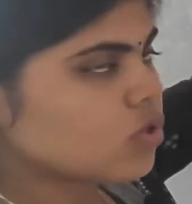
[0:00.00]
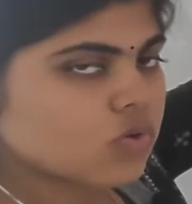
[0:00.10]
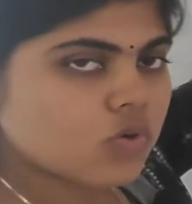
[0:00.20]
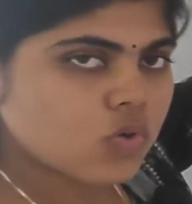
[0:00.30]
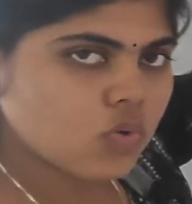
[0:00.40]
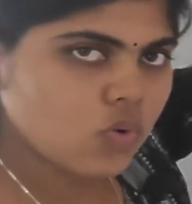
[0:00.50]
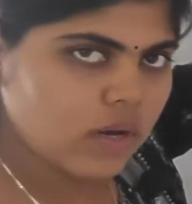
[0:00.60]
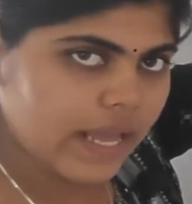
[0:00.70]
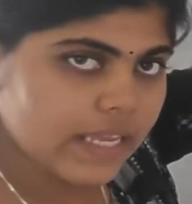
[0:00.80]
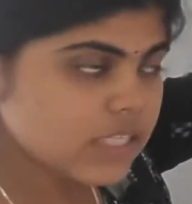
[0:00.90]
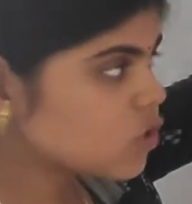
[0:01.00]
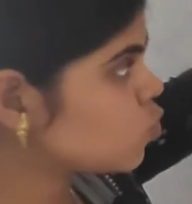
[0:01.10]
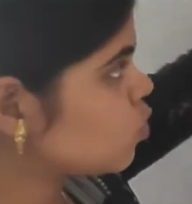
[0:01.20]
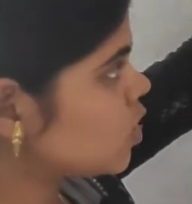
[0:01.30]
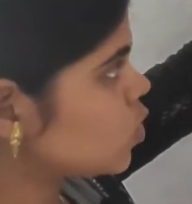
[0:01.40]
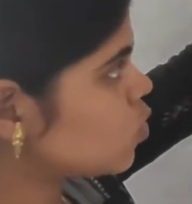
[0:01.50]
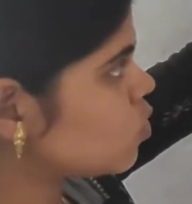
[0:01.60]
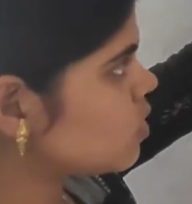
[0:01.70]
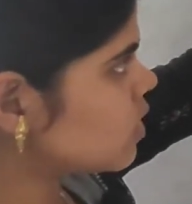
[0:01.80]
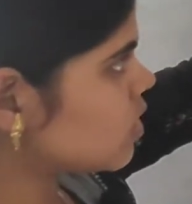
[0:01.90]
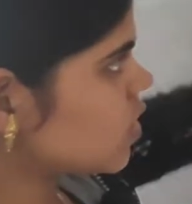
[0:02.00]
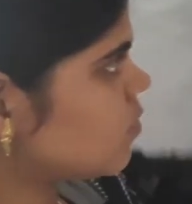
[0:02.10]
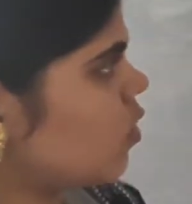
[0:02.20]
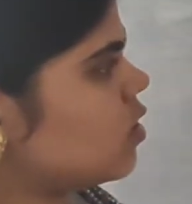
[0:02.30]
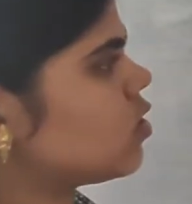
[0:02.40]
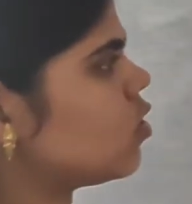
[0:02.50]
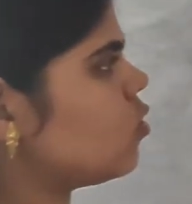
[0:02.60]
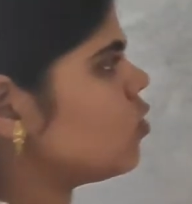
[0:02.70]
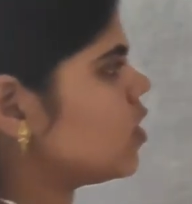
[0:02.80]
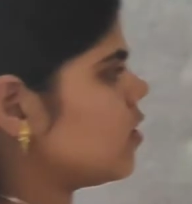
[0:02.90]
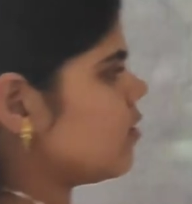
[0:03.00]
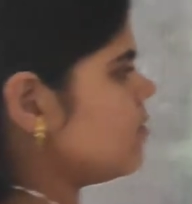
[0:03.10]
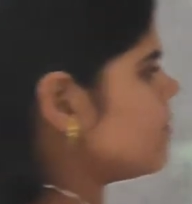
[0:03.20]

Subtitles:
through two lines with two distinct points, look here,